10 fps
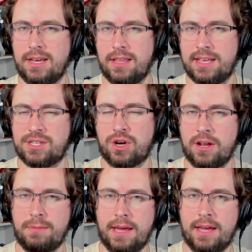this
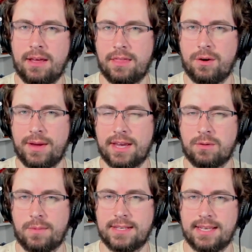could be the weekend
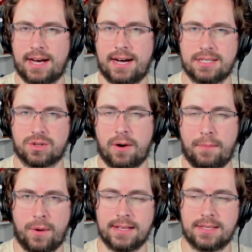where we see Haas score
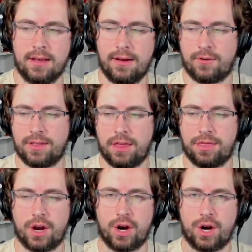points for the
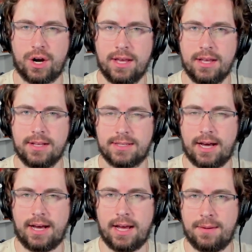3rd
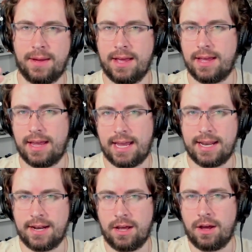time
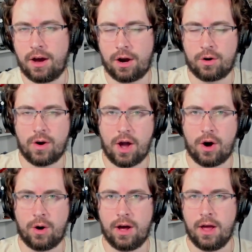in a
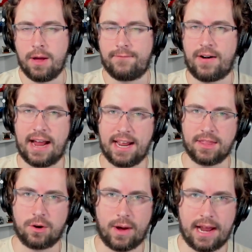row,
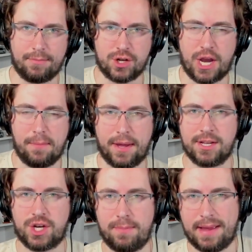fighting their way up the
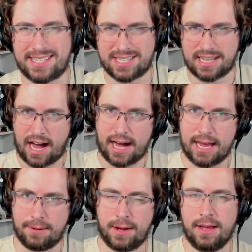championship. It's
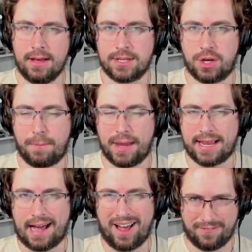time to be
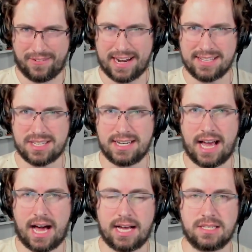confident in
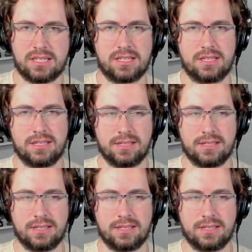Haas.